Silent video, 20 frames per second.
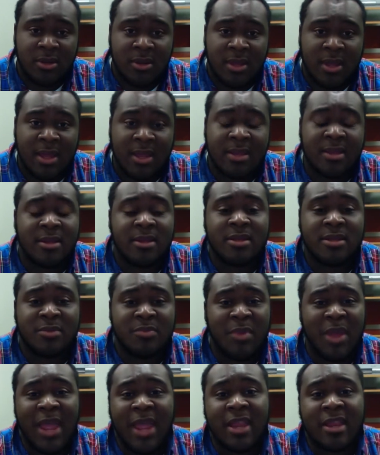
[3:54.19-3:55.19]
and the
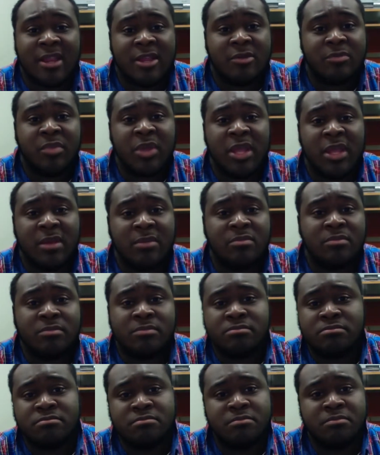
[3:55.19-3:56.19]
span could be
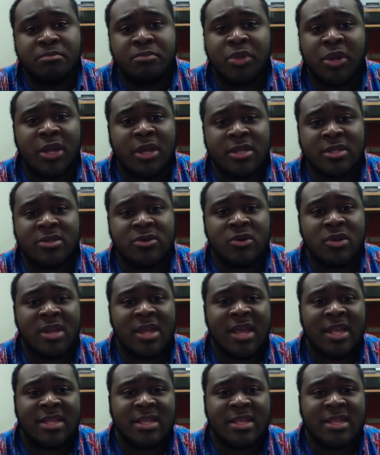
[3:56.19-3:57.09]
plus or less,